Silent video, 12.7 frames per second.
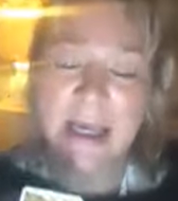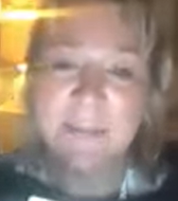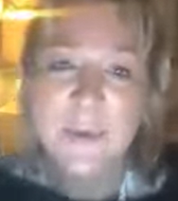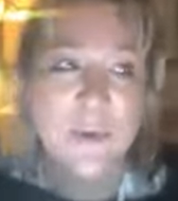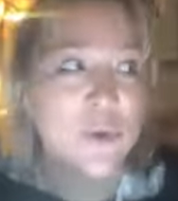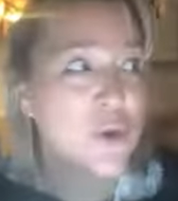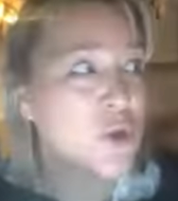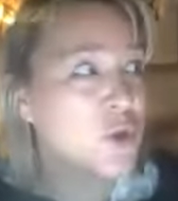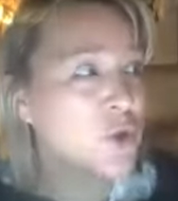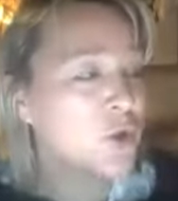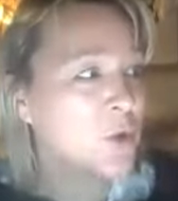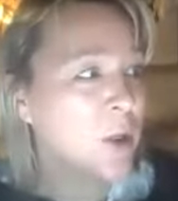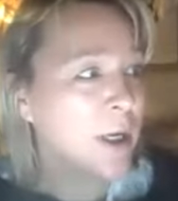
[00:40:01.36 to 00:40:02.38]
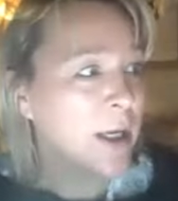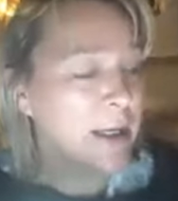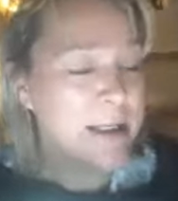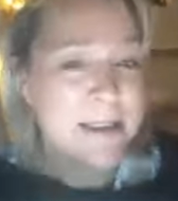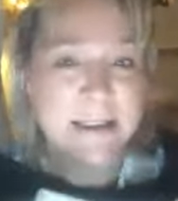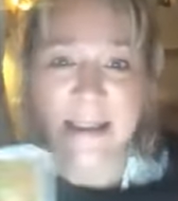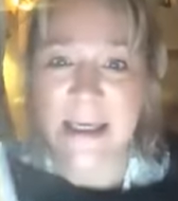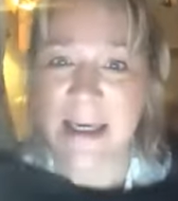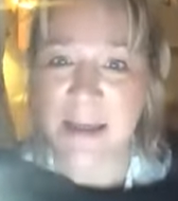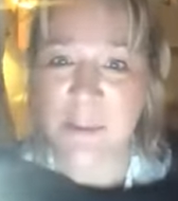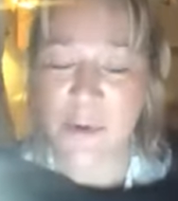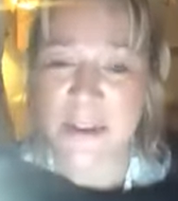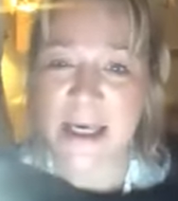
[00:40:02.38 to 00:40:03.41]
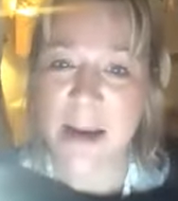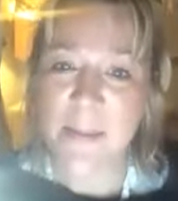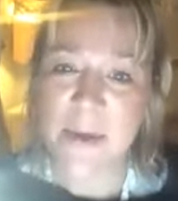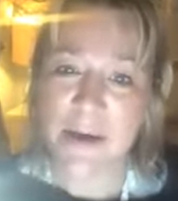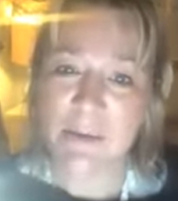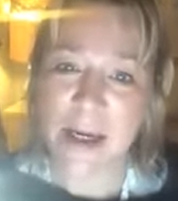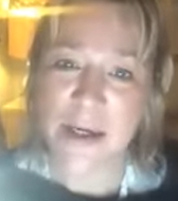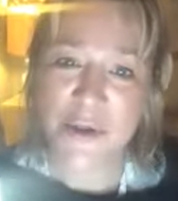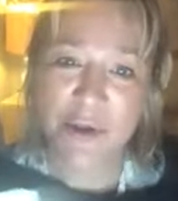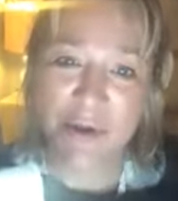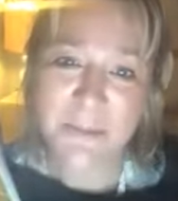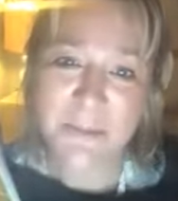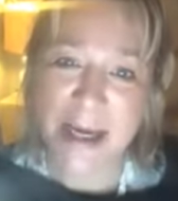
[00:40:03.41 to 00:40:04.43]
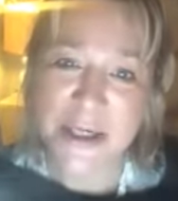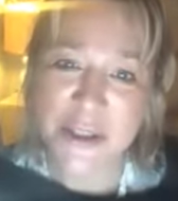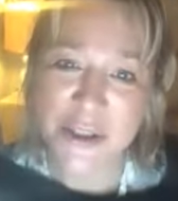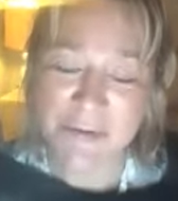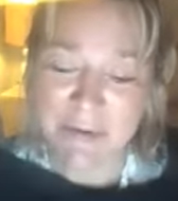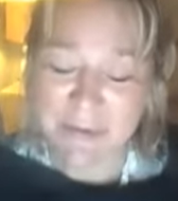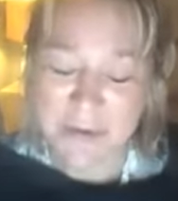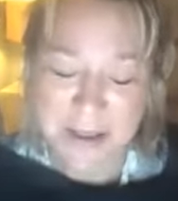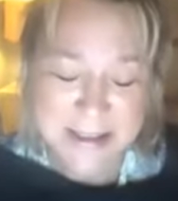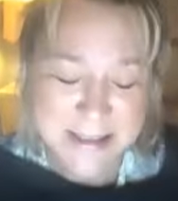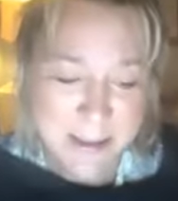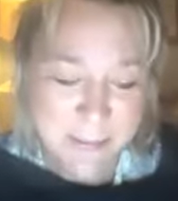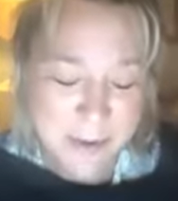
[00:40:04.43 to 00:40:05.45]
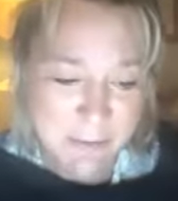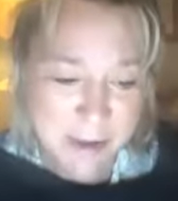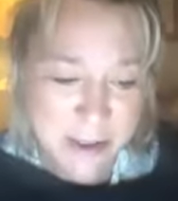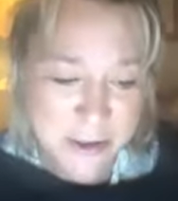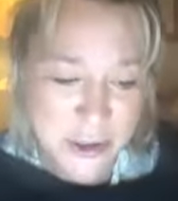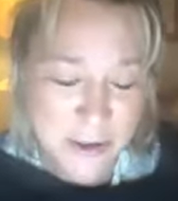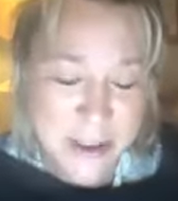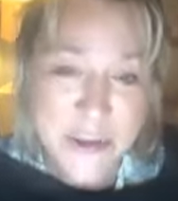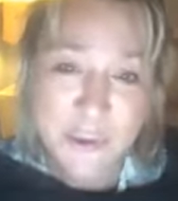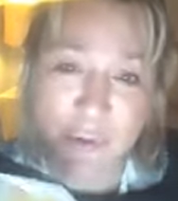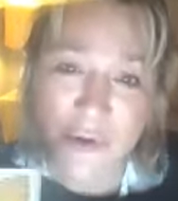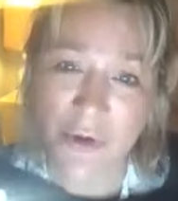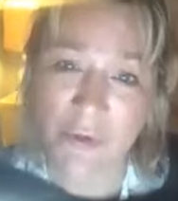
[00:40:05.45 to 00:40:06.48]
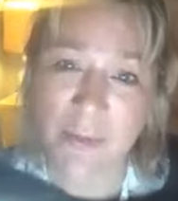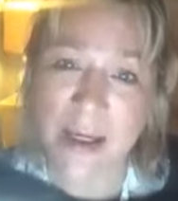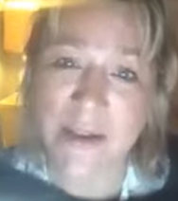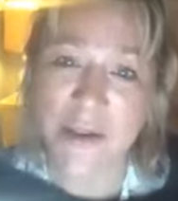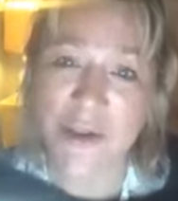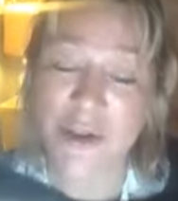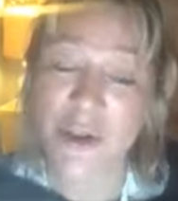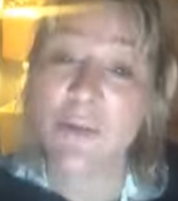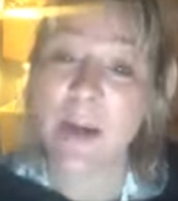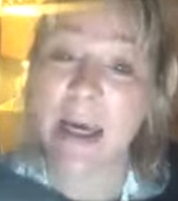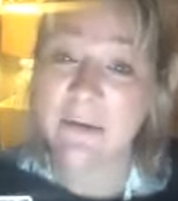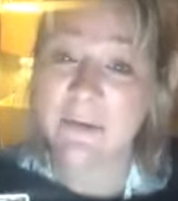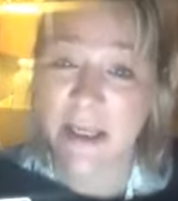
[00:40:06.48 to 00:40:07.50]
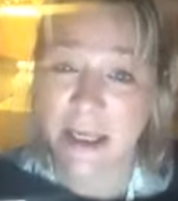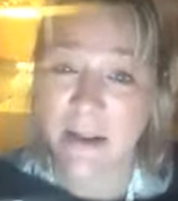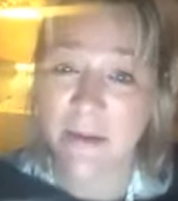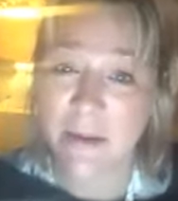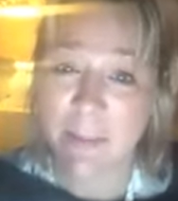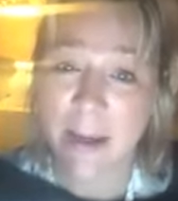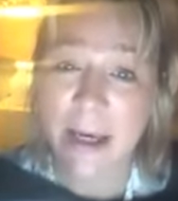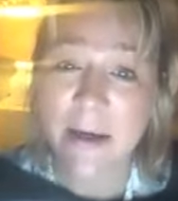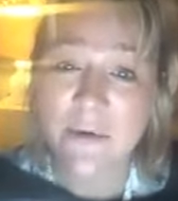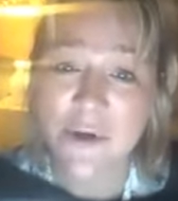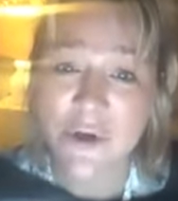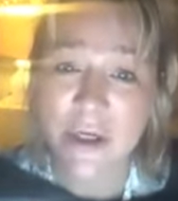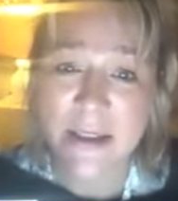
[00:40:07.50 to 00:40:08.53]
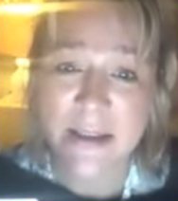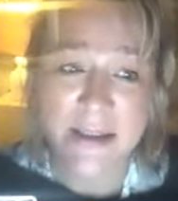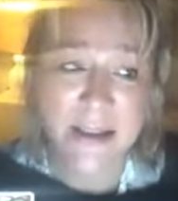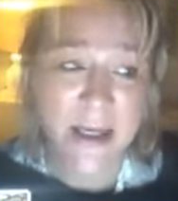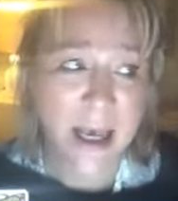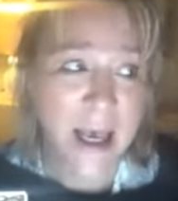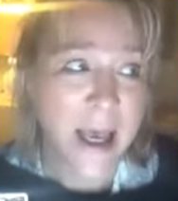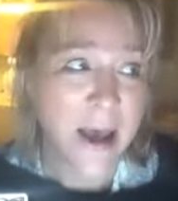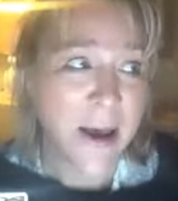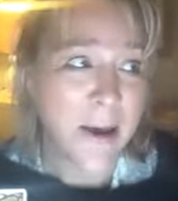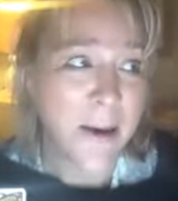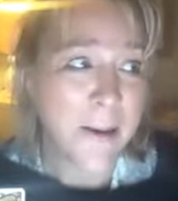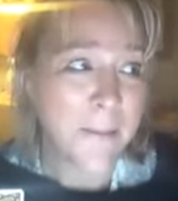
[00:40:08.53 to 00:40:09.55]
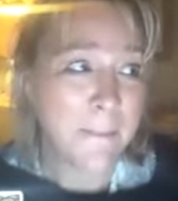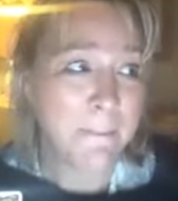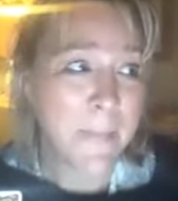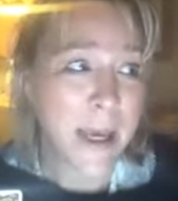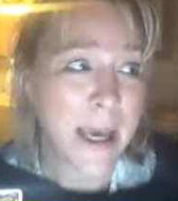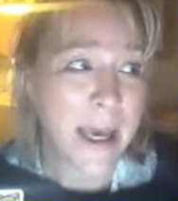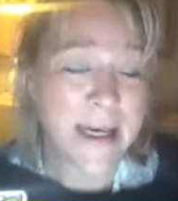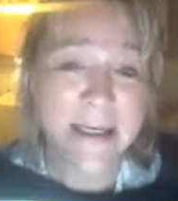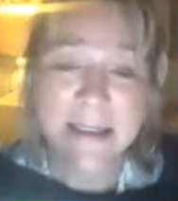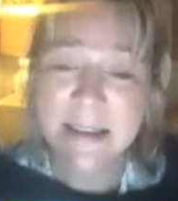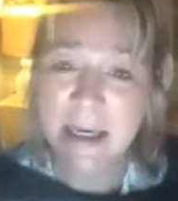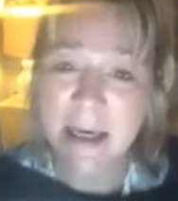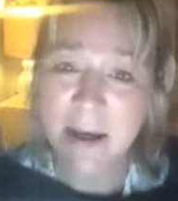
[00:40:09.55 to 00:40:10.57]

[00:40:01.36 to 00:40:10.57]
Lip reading: able to see what's happening around you, the magic of everything that's happening around you. It's also a reminder to you about having healthy boundaries, and